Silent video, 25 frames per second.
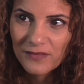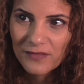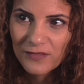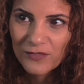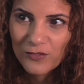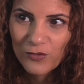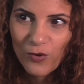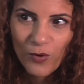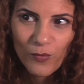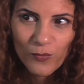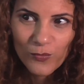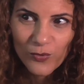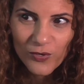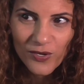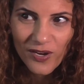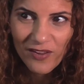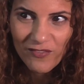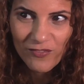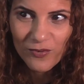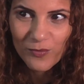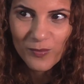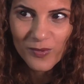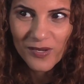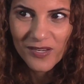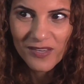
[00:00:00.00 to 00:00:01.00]
no one would
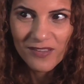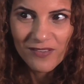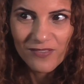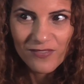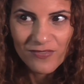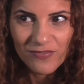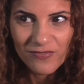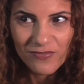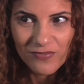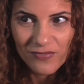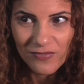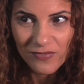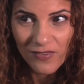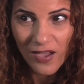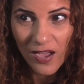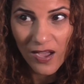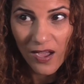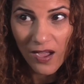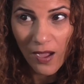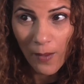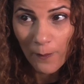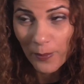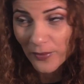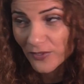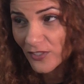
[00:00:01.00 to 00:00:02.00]
ever believe,
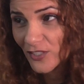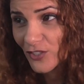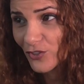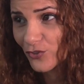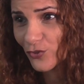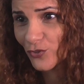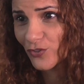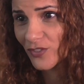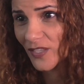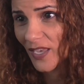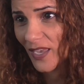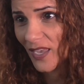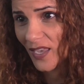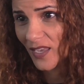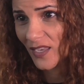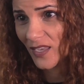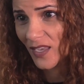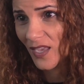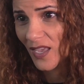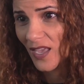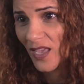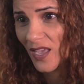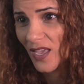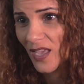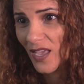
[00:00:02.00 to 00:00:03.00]
up until today,
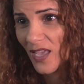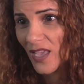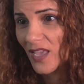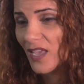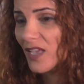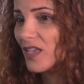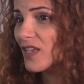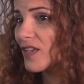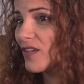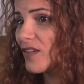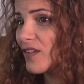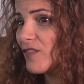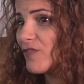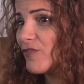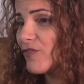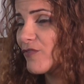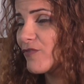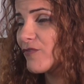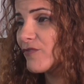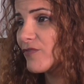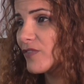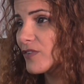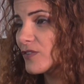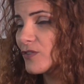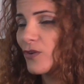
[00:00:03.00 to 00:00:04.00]

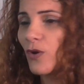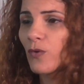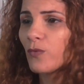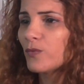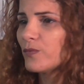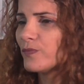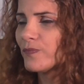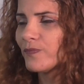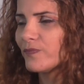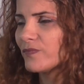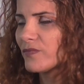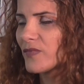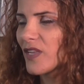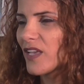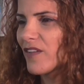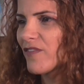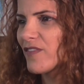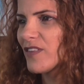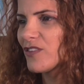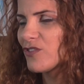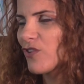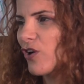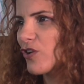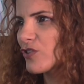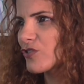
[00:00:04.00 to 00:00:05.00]

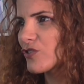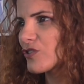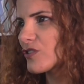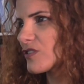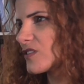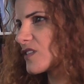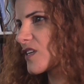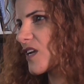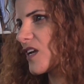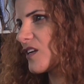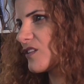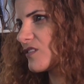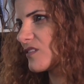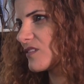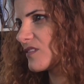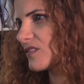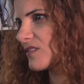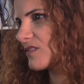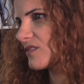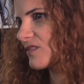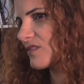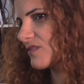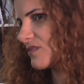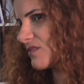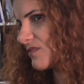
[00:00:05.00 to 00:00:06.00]
even doctors cannot
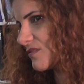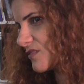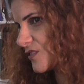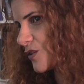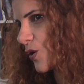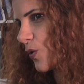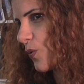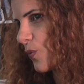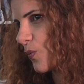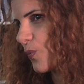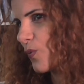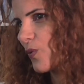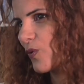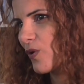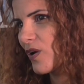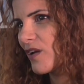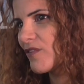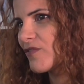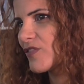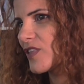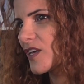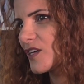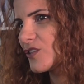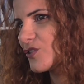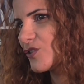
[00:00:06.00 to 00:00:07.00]
know
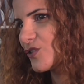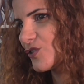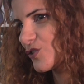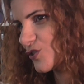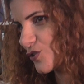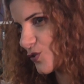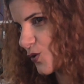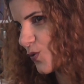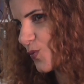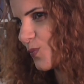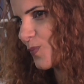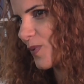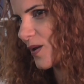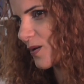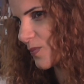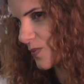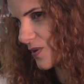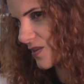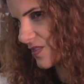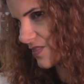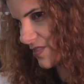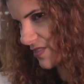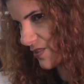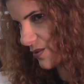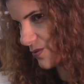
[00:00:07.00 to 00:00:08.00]
if they don't make me
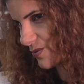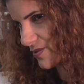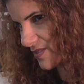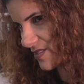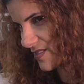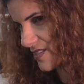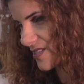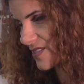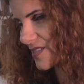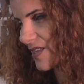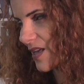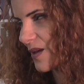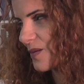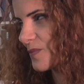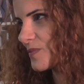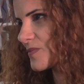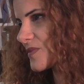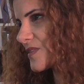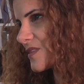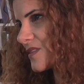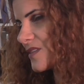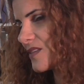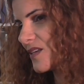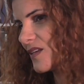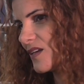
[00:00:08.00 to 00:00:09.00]
those exams.
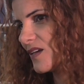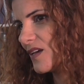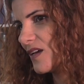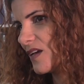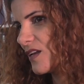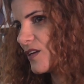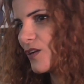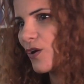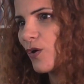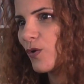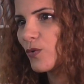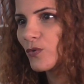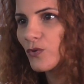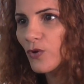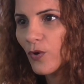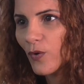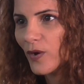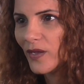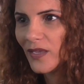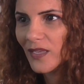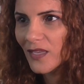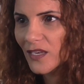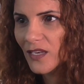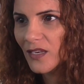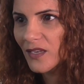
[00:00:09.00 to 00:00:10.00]
No
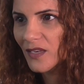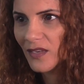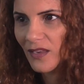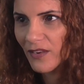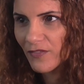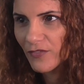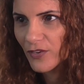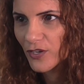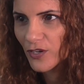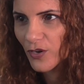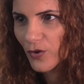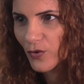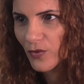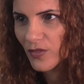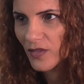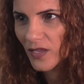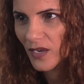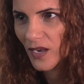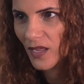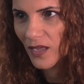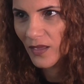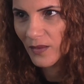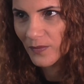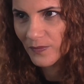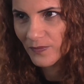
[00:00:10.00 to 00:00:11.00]
one can ever know that
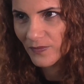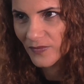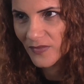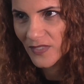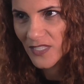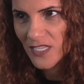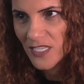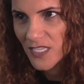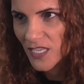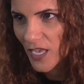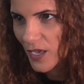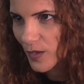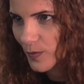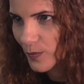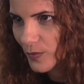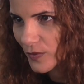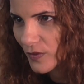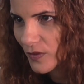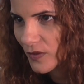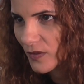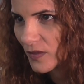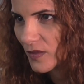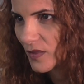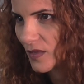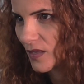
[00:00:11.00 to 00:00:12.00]
I'm
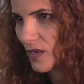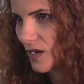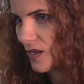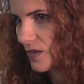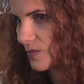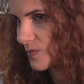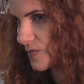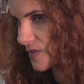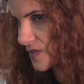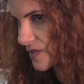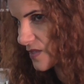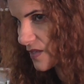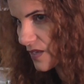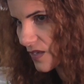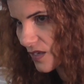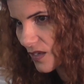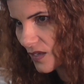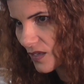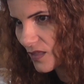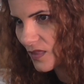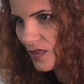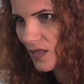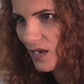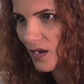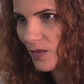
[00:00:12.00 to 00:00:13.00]
disabled, that I'm sick,
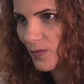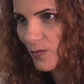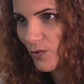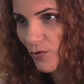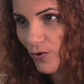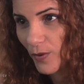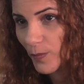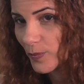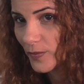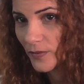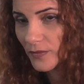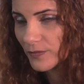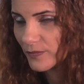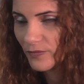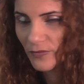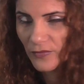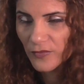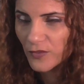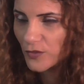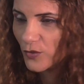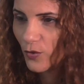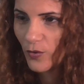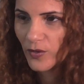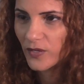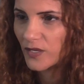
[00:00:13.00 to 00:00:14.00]
that I'm crippled.
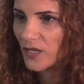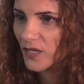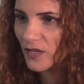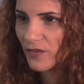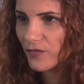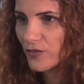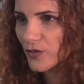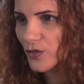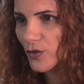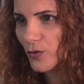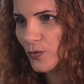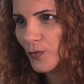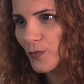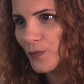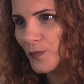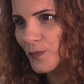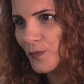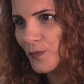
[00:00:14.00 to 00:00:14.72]
No one can ever know